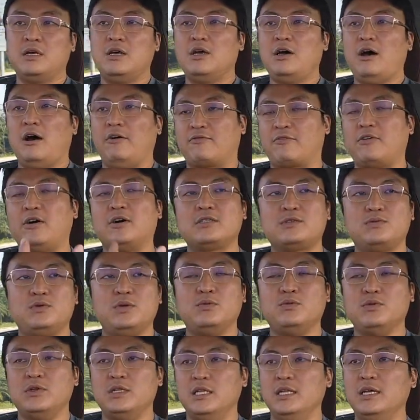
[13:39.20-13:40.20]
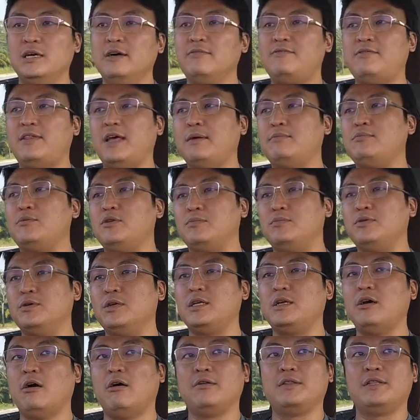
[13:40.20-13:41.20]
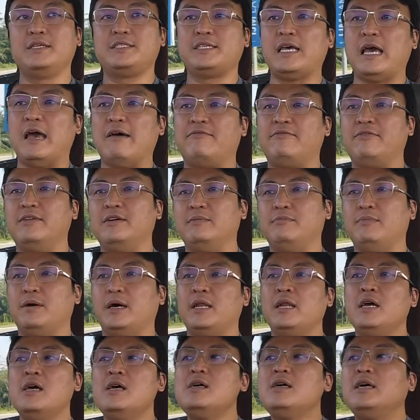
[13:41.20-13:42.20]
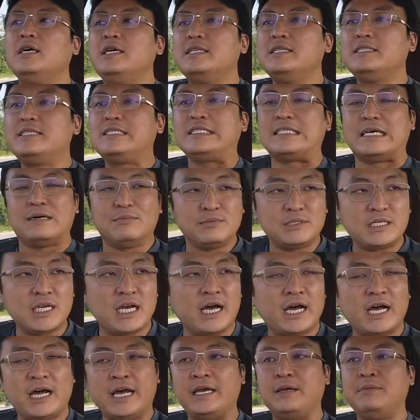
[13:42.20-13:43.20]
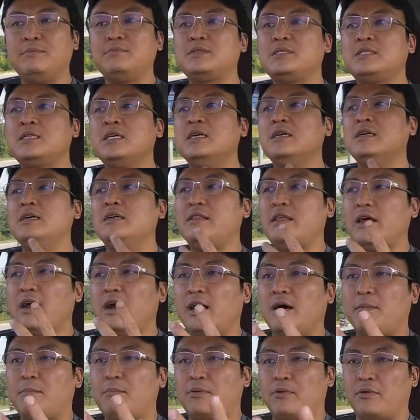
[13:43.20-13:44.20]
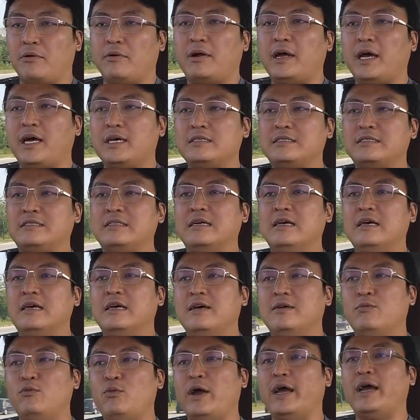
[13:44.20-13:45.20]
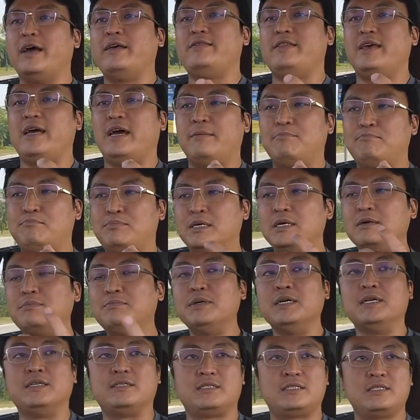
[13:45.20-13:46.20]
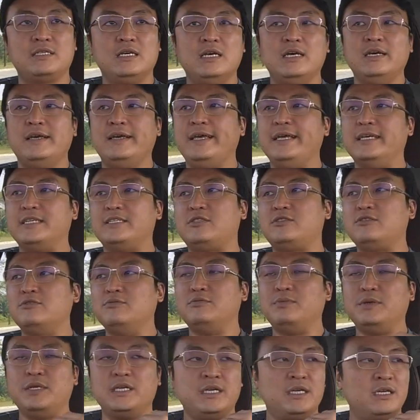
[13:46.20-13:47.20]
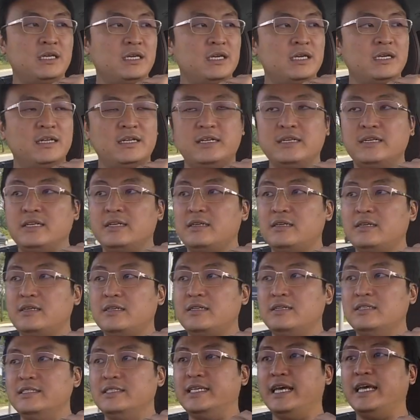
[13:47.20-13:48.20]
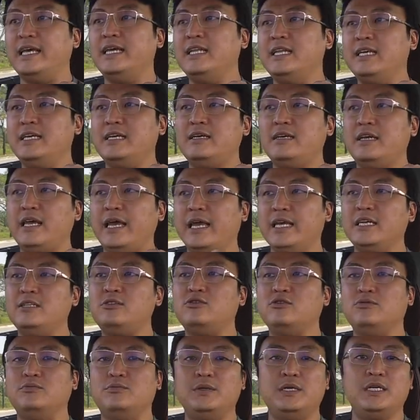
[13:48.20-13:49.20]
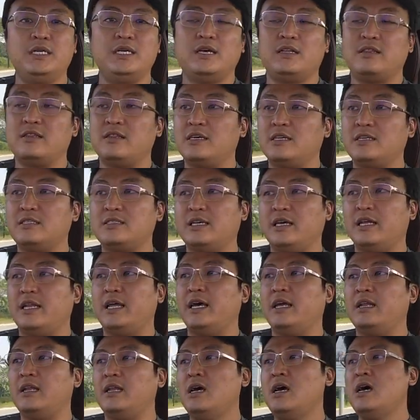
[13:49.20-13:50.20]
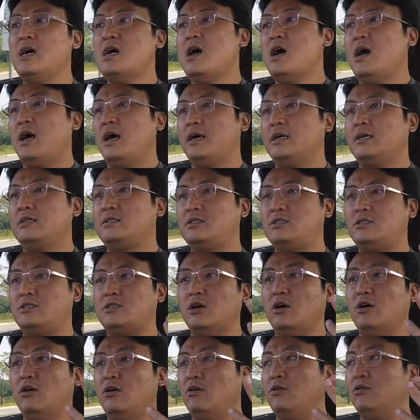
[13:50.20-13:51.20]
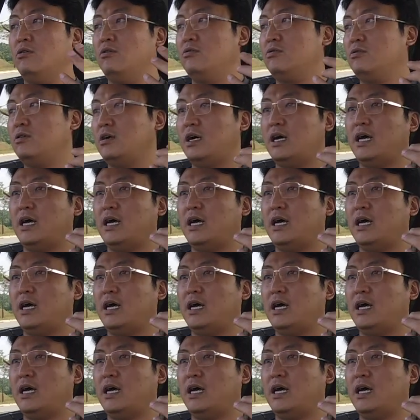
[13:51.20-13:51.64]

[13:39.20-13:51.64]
of course we would love them to put in all this effort but sometimes there are products where their purpose is to be daily a to b and things like that so